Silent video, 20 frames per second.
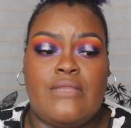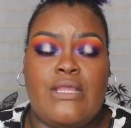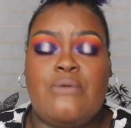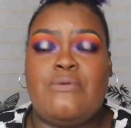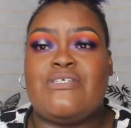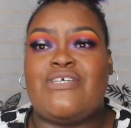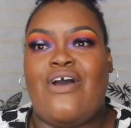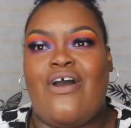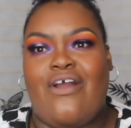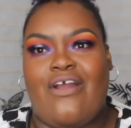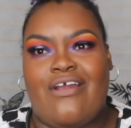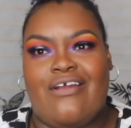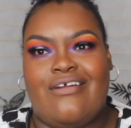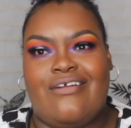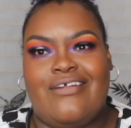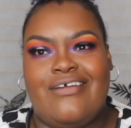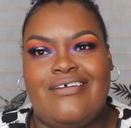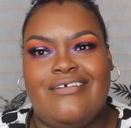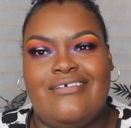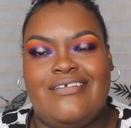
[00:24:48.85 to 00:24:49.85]
it was
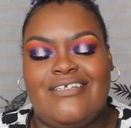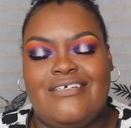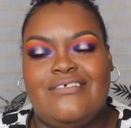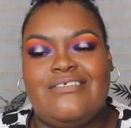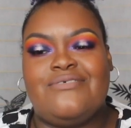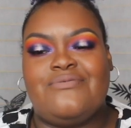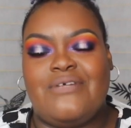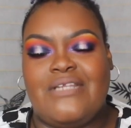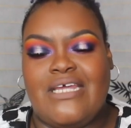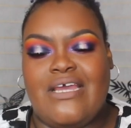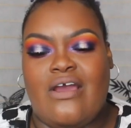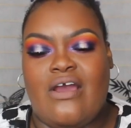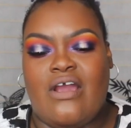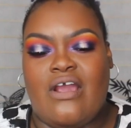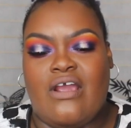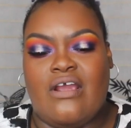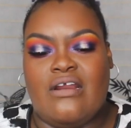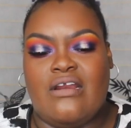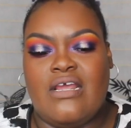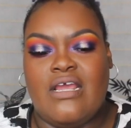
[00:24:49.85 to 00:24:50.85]
hard it was really
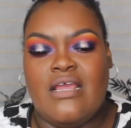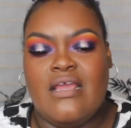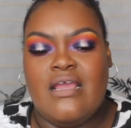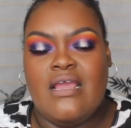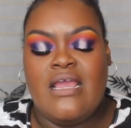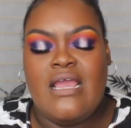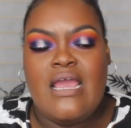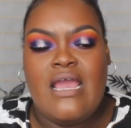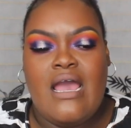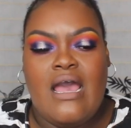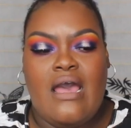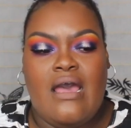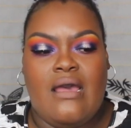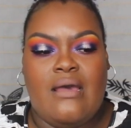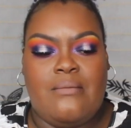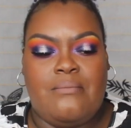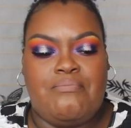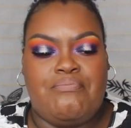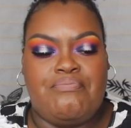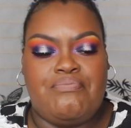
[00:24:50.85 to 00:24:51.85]
hard
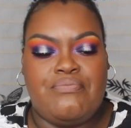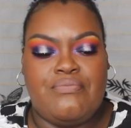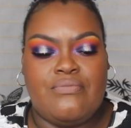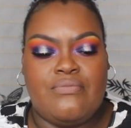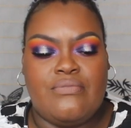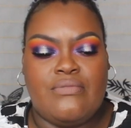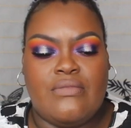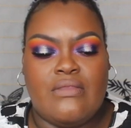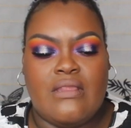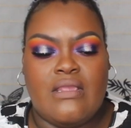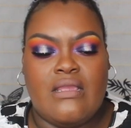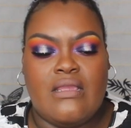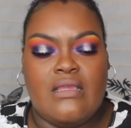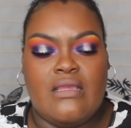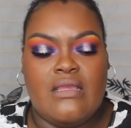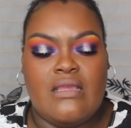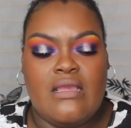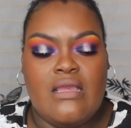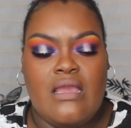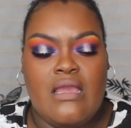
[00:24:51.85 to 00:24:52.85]
um
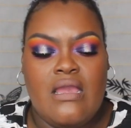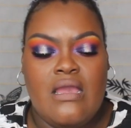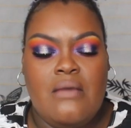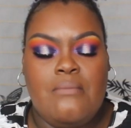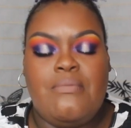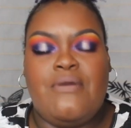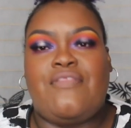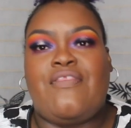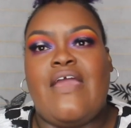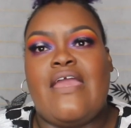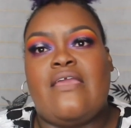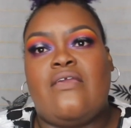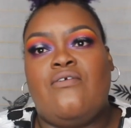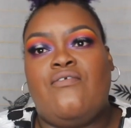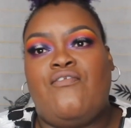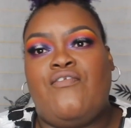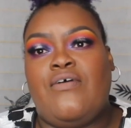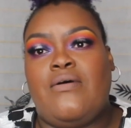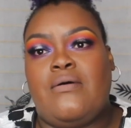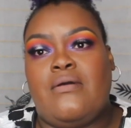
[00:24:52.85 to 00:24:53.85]
but thank
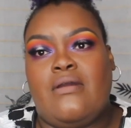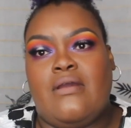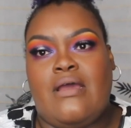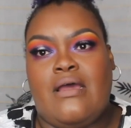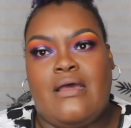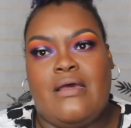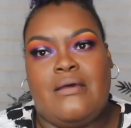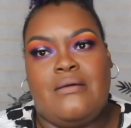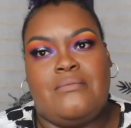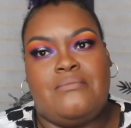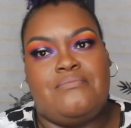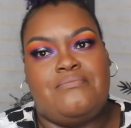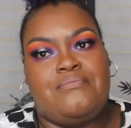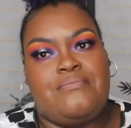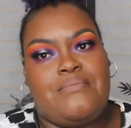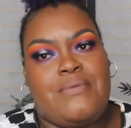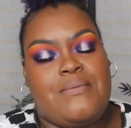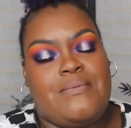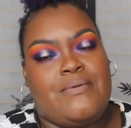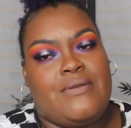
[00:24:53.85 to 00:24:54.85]
you for
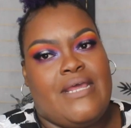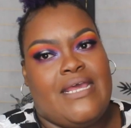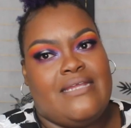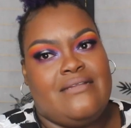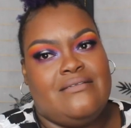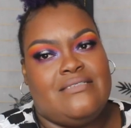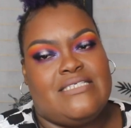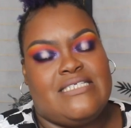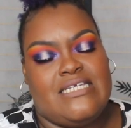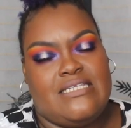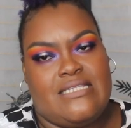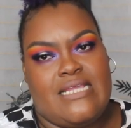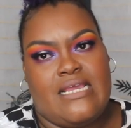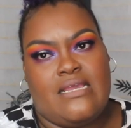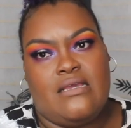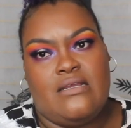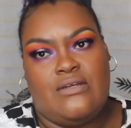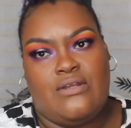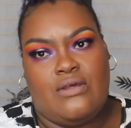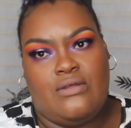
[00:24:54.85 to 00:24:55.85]
um people that sent
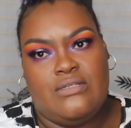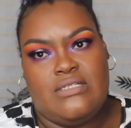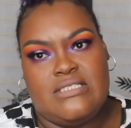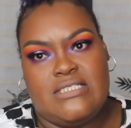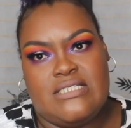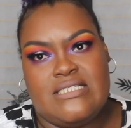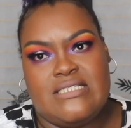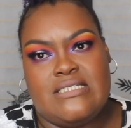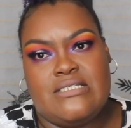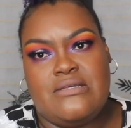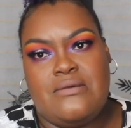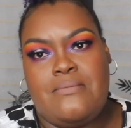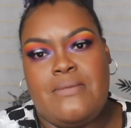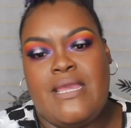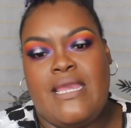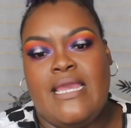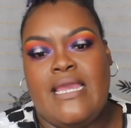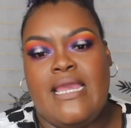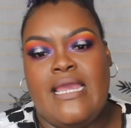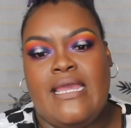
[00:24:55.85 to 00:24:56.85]
their condolences to
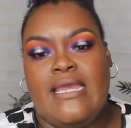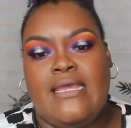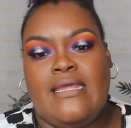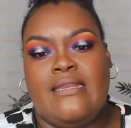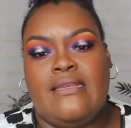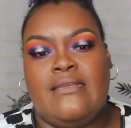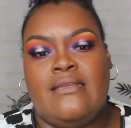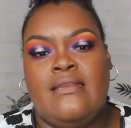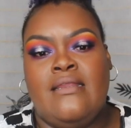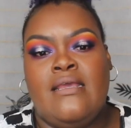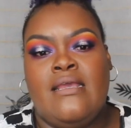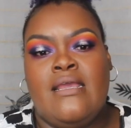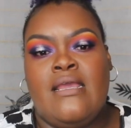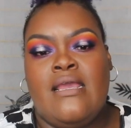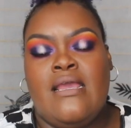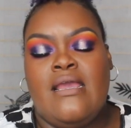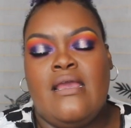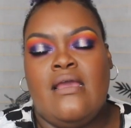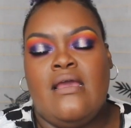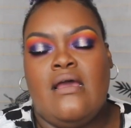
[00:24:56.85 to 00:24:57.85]
me and
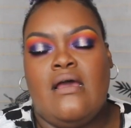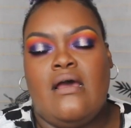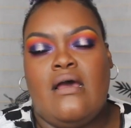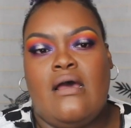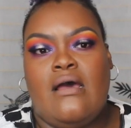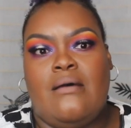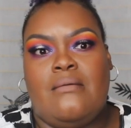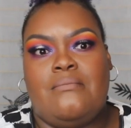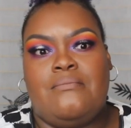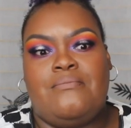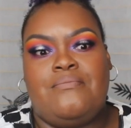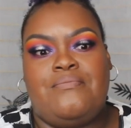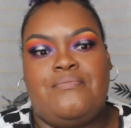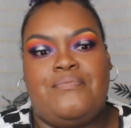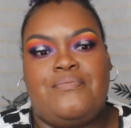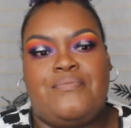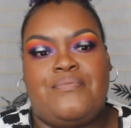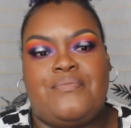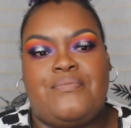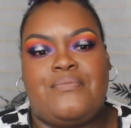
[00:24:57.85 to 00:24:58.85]
um
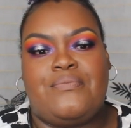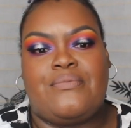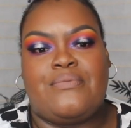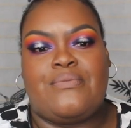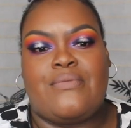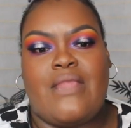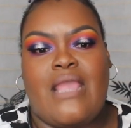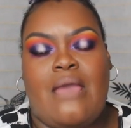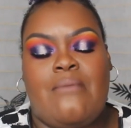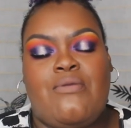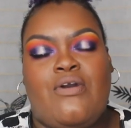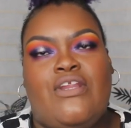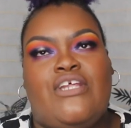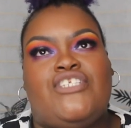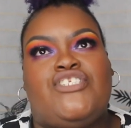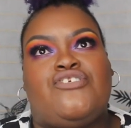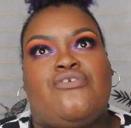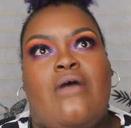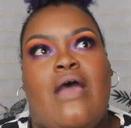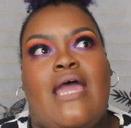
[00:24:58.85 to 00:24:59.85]
I'm
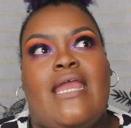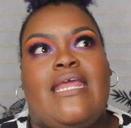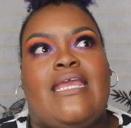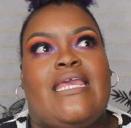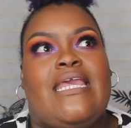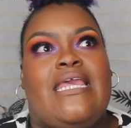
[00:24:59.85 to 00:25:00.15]
gonna try to